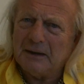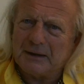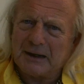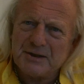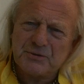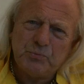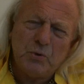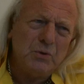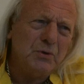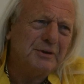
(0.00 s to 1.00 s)
against
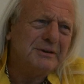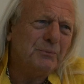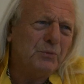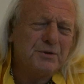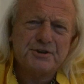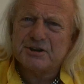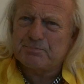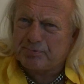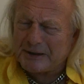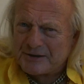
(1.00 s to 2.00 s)
wood and wood
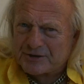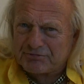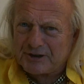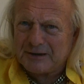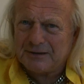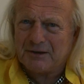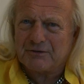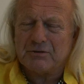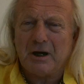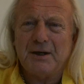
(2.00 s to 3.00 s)
splintering and the
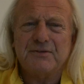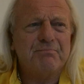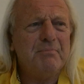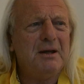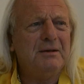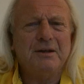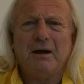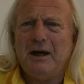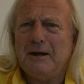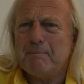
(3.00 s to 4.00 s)
cries of men
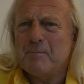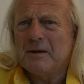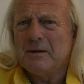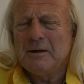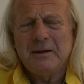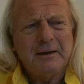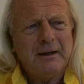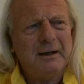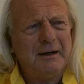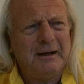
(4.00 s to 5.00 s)
dying.
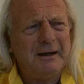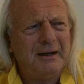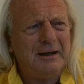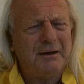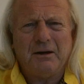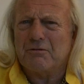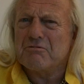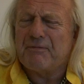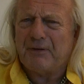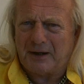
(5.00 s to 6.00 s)

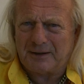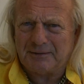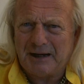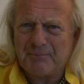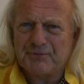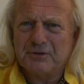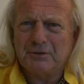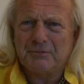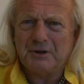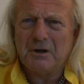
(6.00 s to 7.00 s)
Horrific,
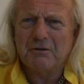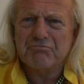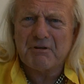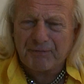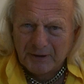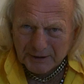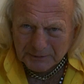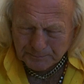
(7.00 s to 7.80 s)
absolutely horrific.